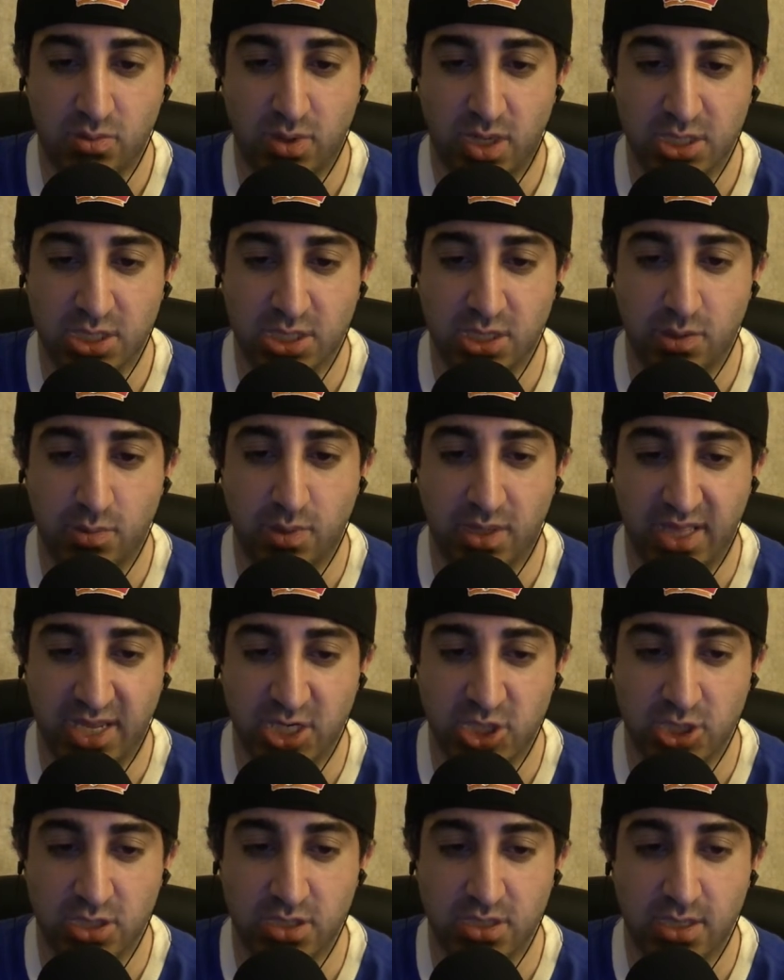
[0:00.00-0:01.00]
Russia
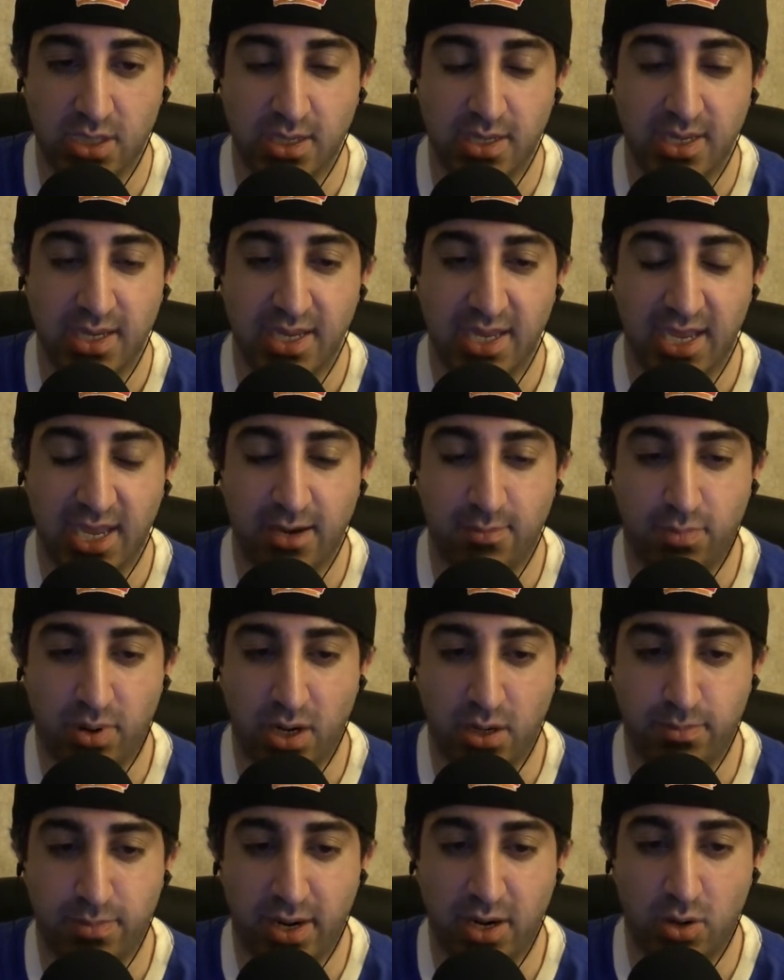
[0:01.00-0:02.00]
relations, in
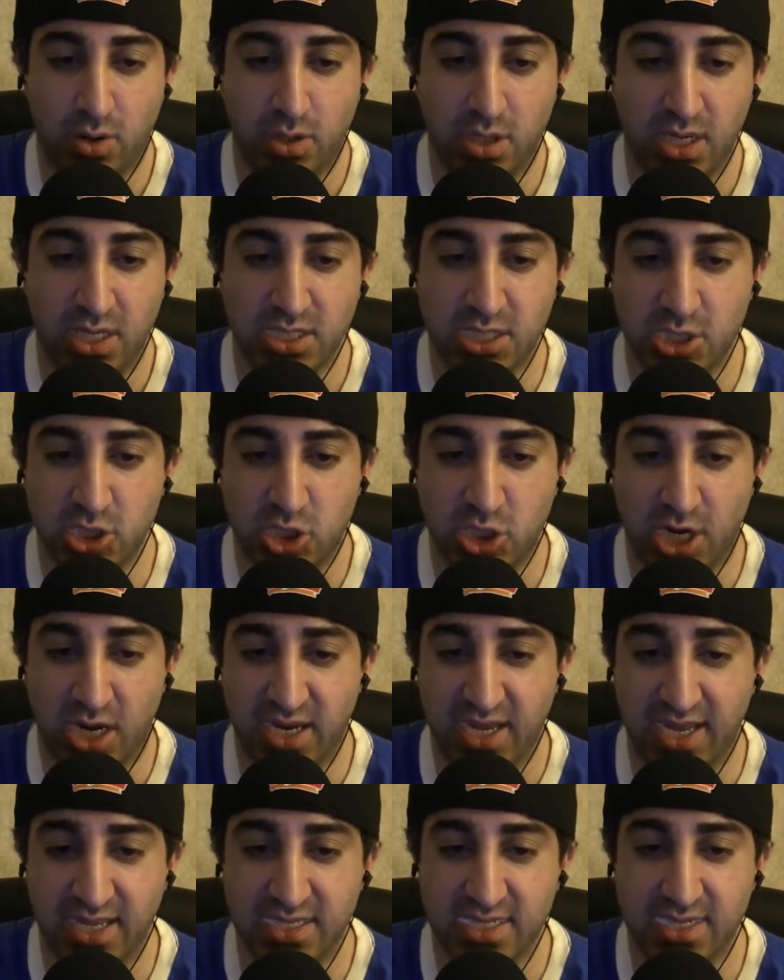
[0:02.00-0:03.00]
part by organizing
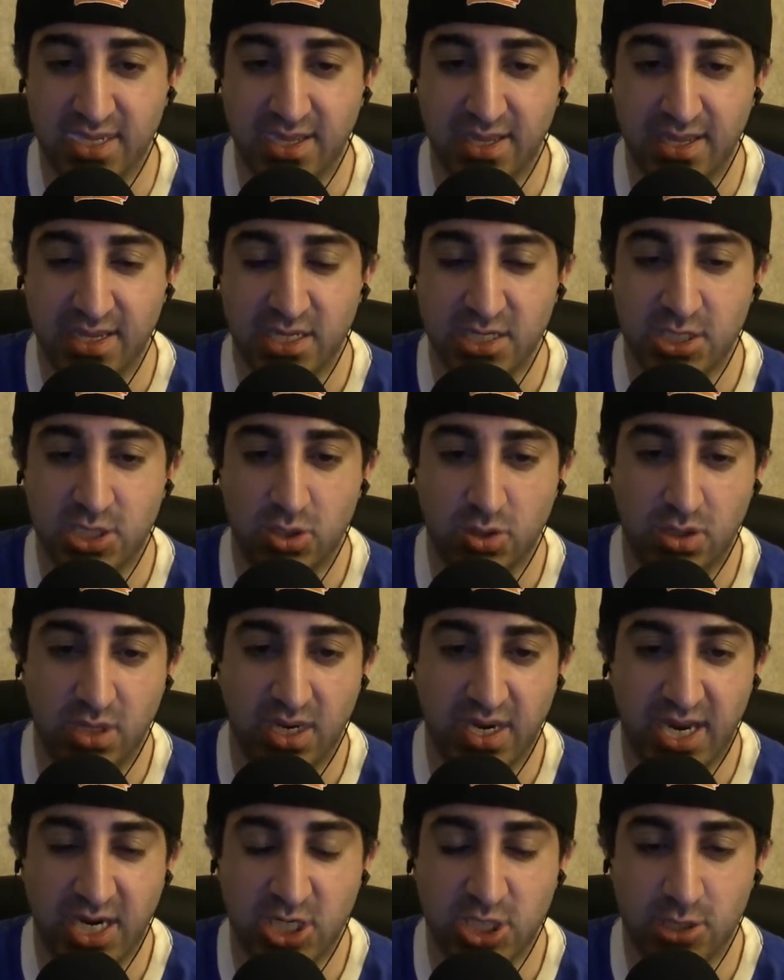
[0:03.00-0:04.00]
junkets to
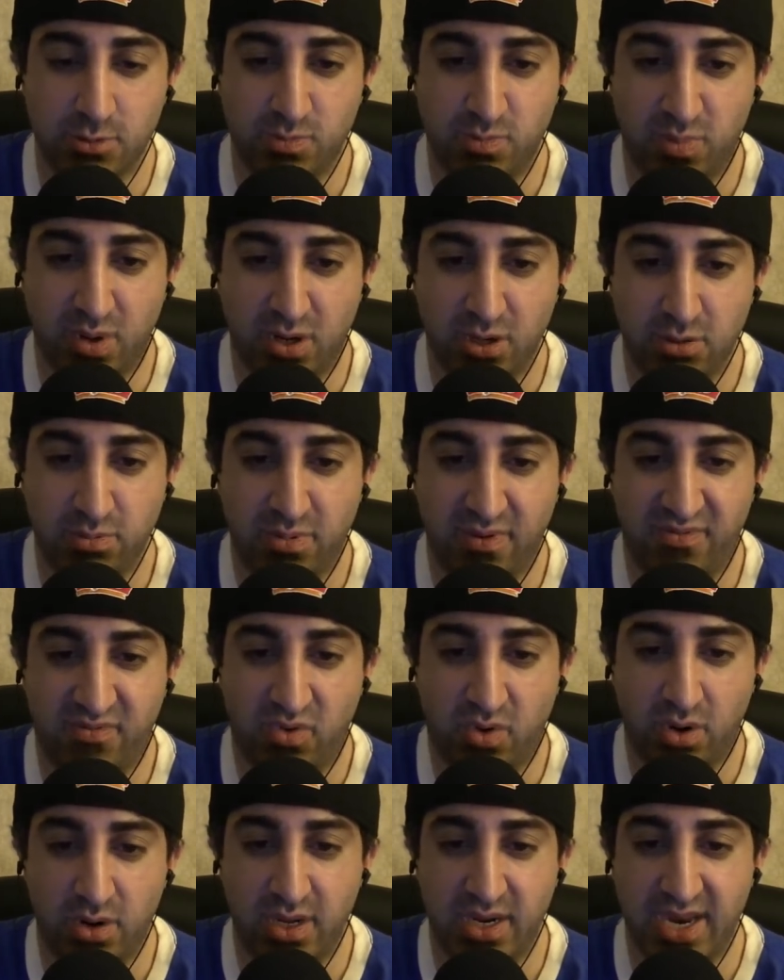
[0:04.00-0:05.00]
the nation both
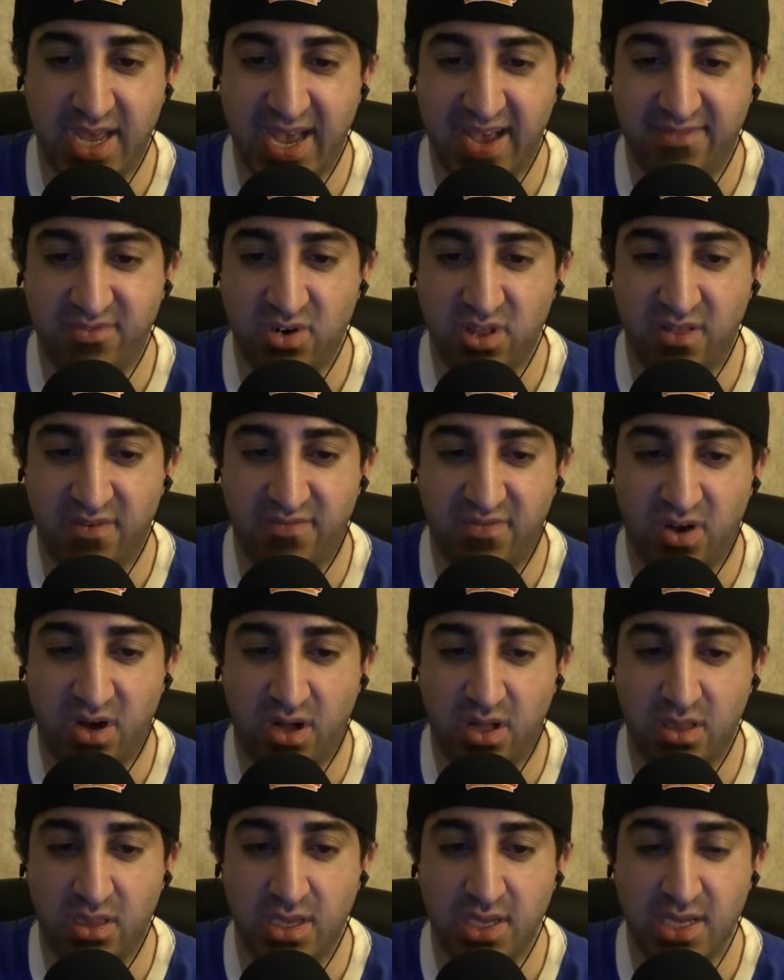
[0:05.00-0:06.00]
before and after the
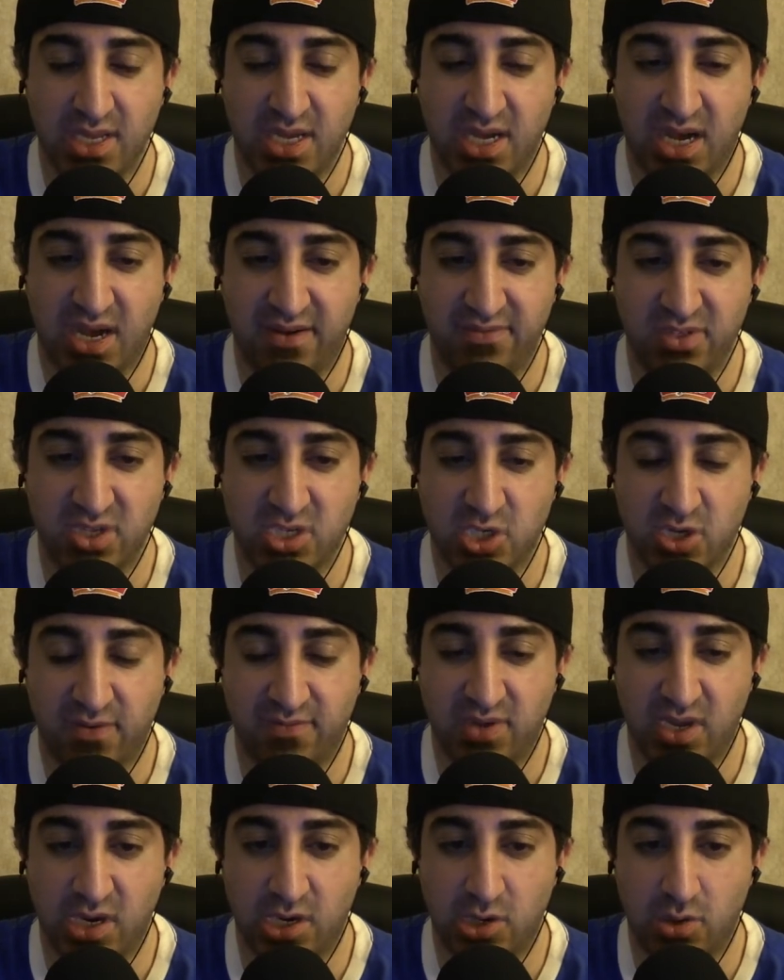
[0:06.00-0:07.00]
fall of the
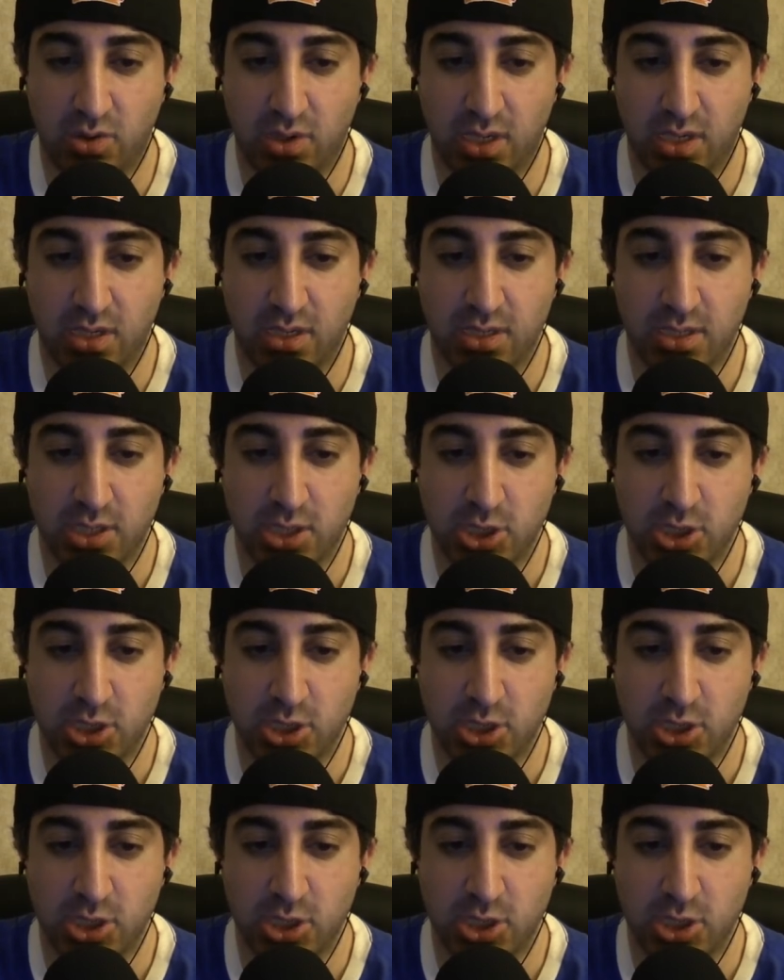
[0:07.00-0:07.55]
Soviet Union.